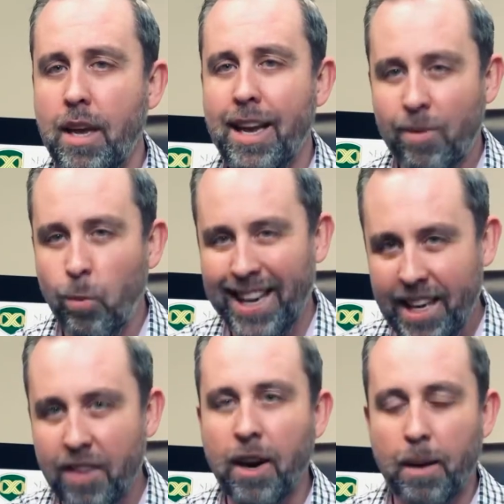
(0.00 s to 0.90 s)
if we
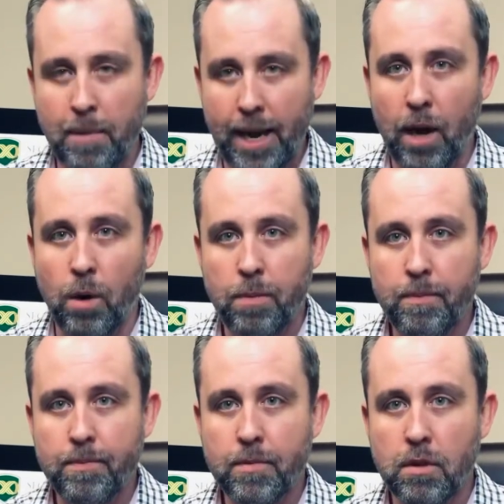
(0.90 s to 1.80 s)
give up now,
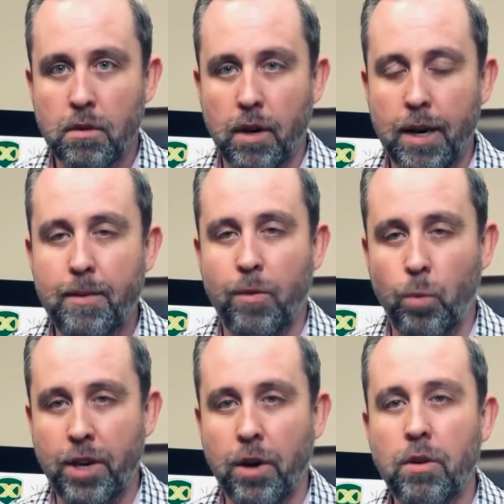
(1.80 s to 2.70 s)
right? If
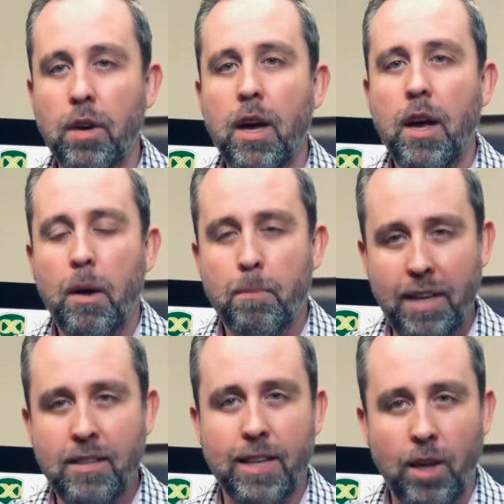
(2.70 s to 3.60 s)
we don't
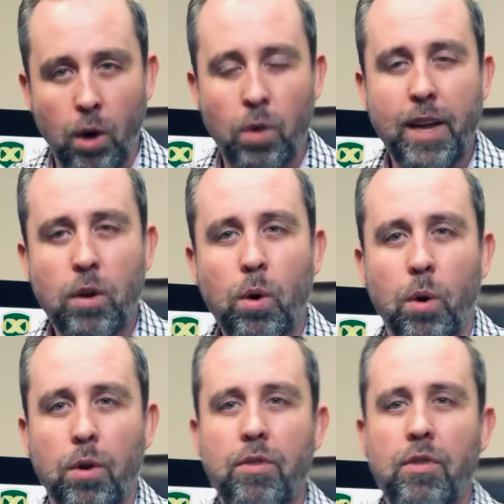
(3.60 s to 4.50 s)
basically hold our
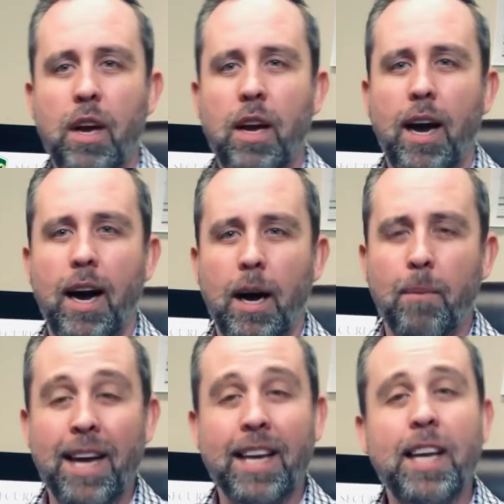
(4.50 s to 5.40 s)
course
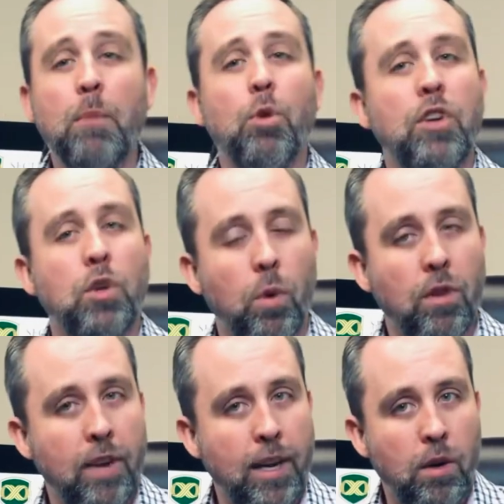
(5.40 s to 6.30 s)
and keep moving
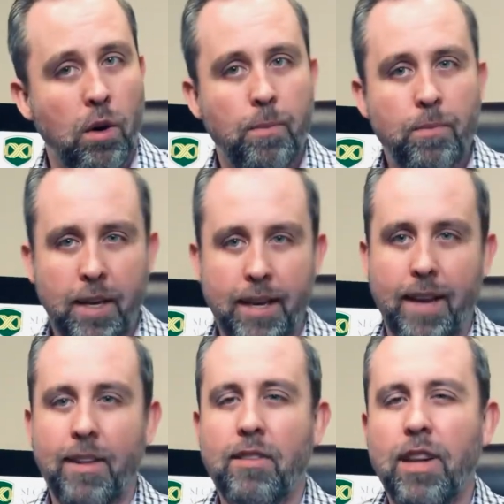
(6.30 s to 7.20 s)
towards that goal. Okay,
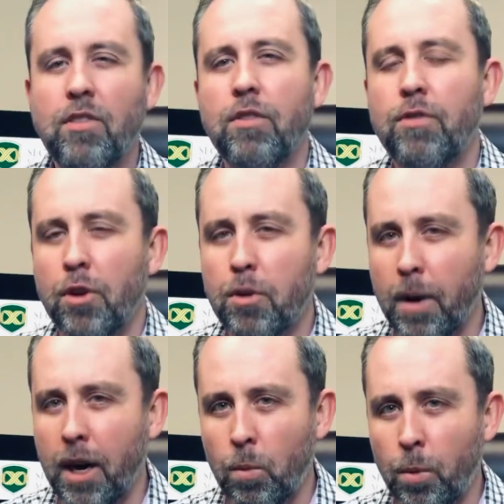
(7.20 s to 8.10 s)
that's the first
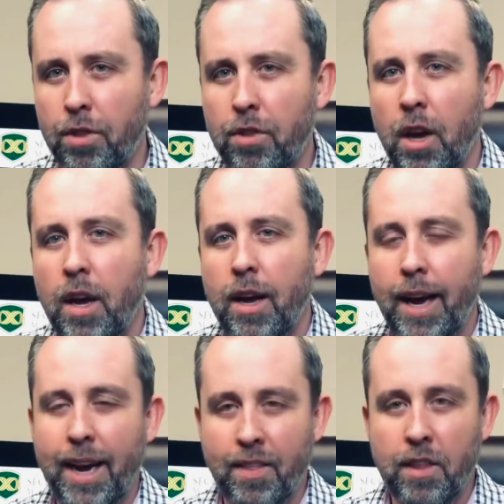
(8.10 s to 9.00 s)
part with,
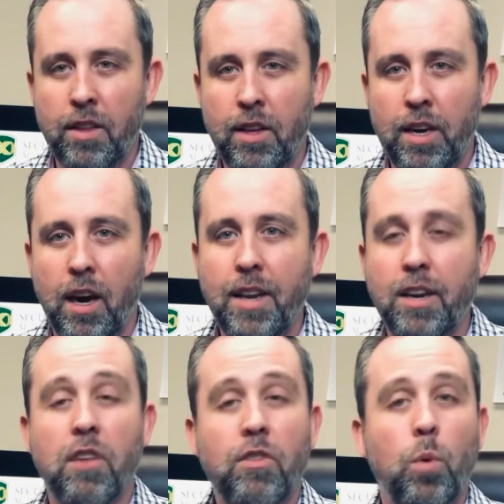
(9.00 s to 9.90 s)
hey, the
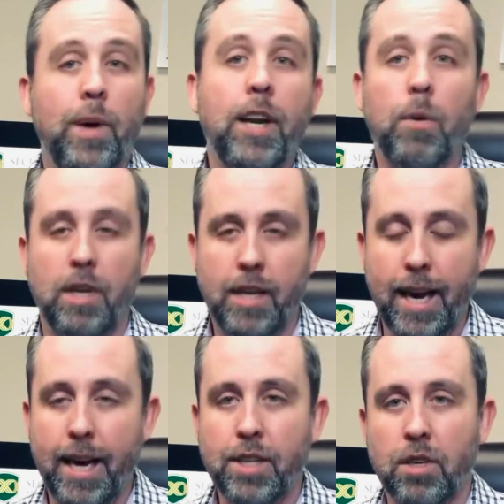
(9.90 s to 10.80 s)
idea of can we go into
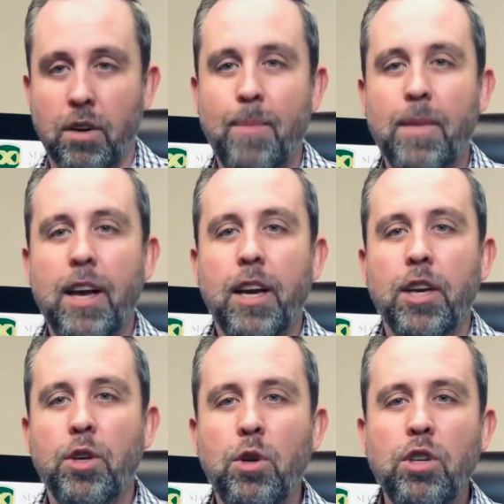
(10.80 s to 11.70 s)
cash, right?
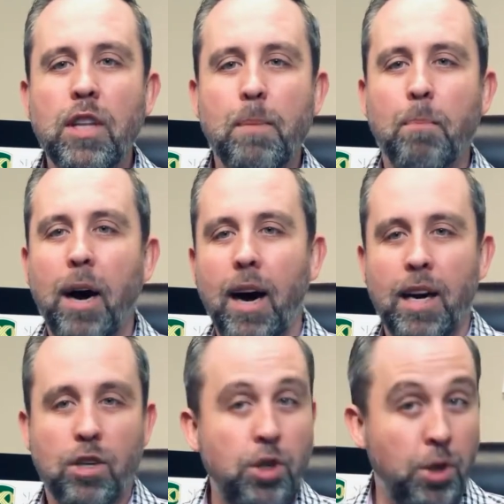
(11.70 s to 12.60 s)
Usually part
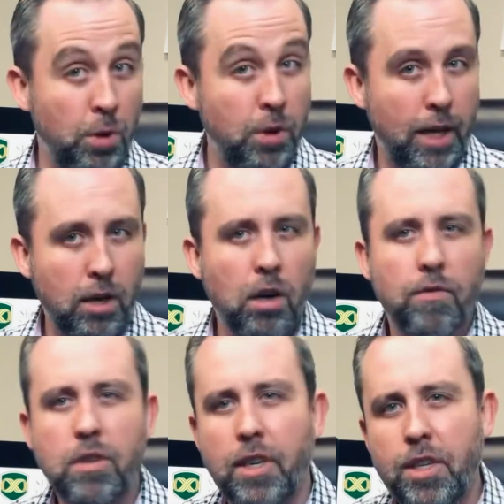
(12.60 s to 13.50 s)
2 to that
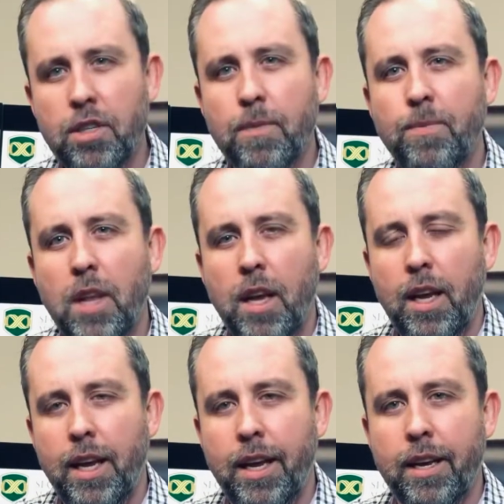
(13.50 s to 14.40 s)
conversation
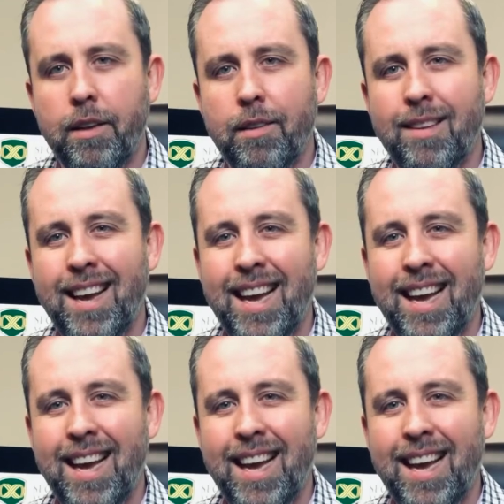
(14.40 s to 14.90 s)
is